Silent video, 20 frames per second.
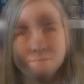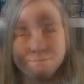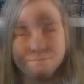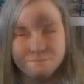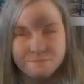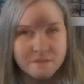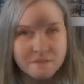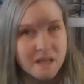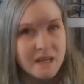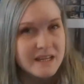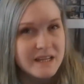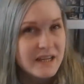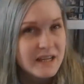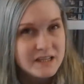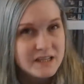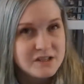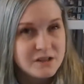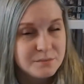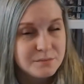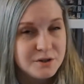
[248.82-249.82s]
the ending starts. And
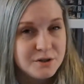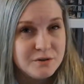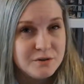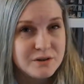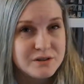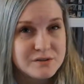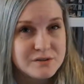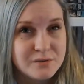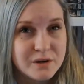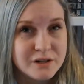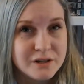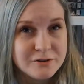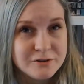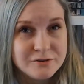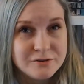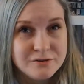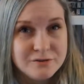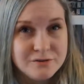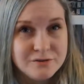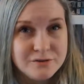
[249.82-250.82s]
that is up to you as the
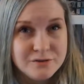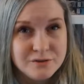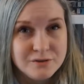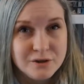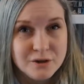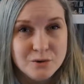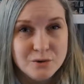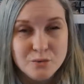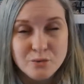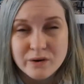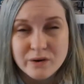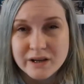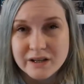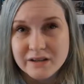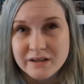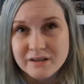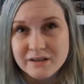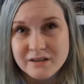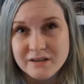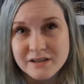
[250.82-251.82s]
writer to know
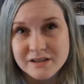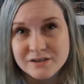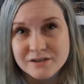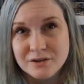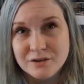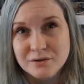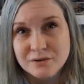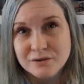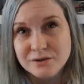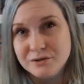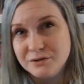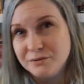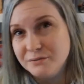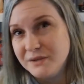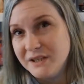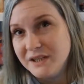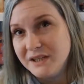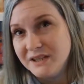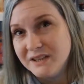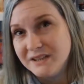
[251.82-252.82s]
when it's going to
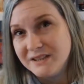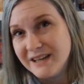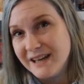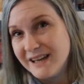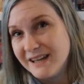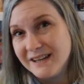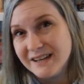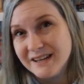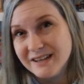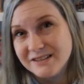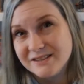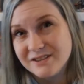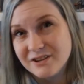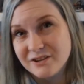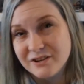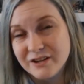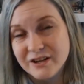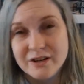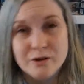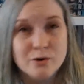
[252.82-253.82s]
be the ending
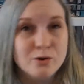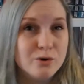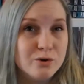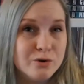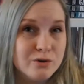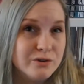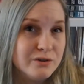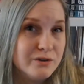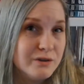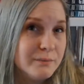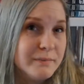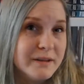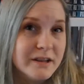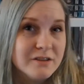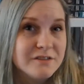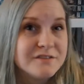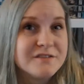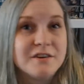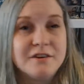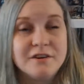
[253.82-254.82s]
starting or the
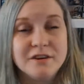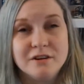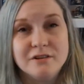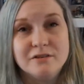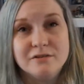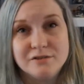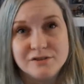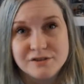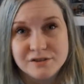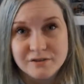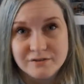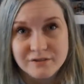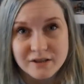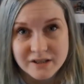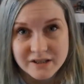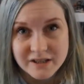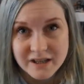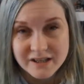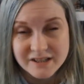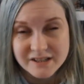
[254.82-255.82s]
middle starting or stuff
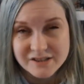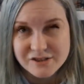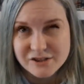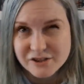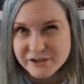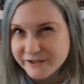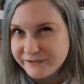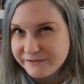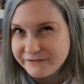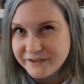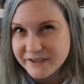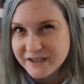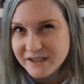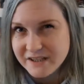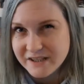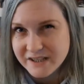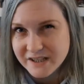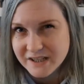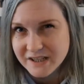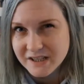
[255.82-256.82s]
like that. It's just a
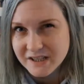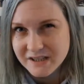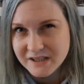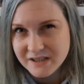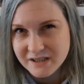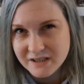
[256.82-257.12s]
feeling,